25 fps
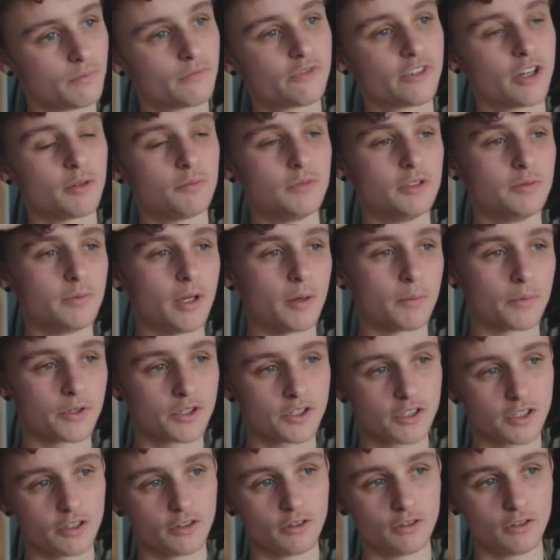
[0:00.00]
family
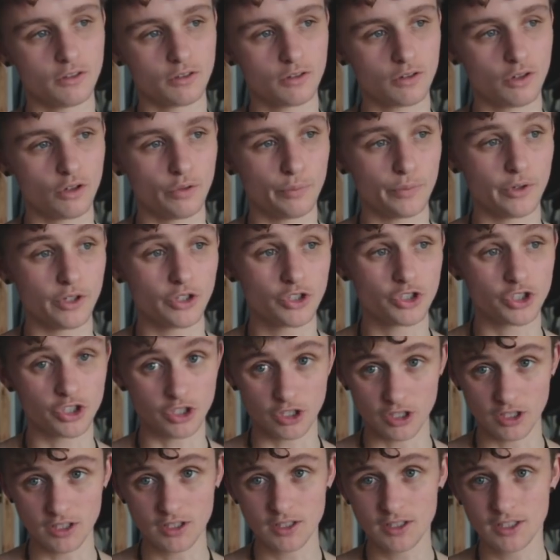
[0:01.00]
members still call me
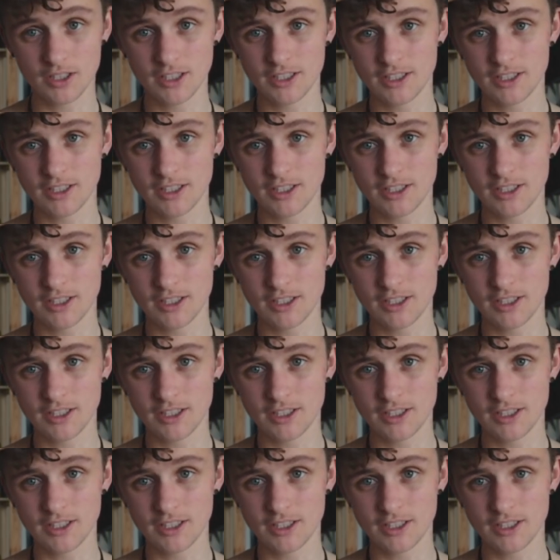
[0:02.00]
she,